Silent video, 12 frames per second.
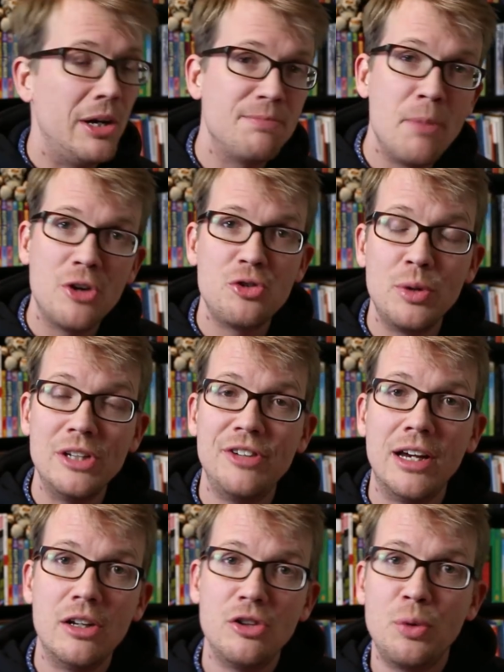But it's March
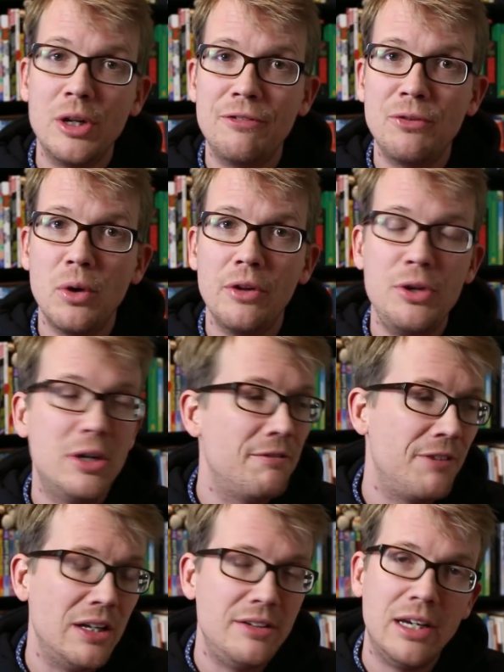22nd to 24th. You can
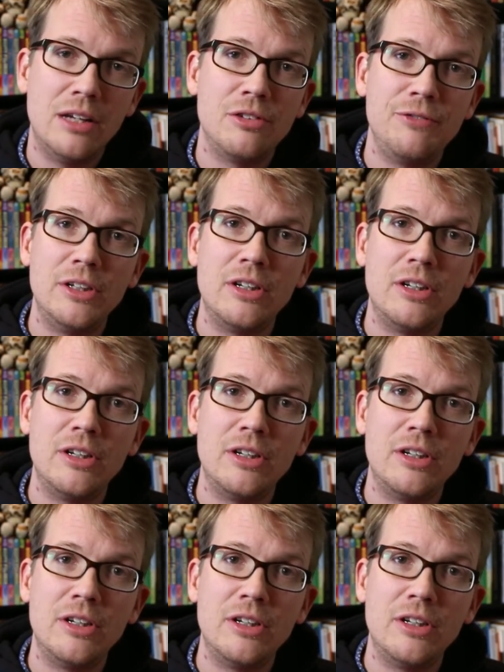find tickets at